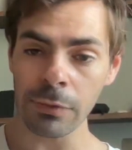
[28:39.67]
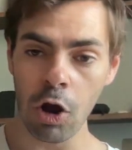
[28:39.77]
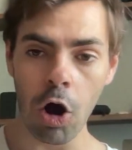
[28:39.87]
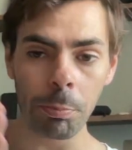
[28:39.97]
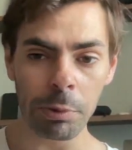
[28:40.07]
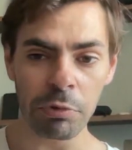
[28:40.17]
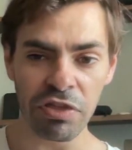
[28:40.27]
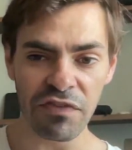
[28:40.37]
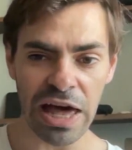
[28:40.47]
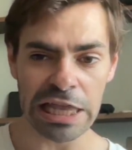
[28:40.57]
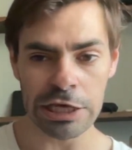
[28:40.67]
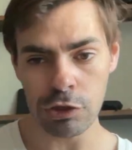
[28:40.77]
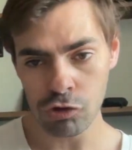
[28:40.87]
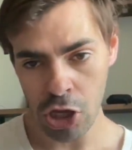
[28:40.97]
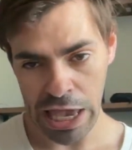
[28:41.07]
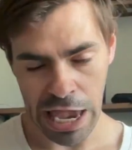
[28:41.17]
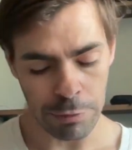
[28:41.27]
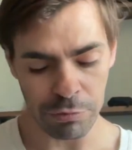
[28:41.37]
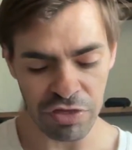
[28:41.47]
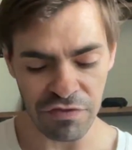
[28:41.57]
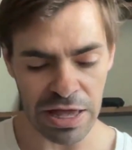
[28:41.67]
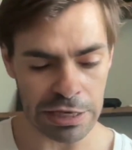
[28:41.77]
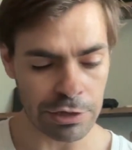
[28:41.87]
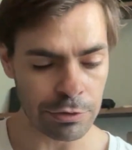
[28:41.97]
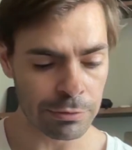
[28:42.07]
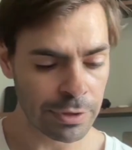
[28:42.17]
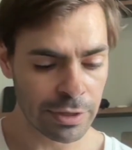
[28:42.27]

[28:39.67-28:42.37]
open with the value, and with the value,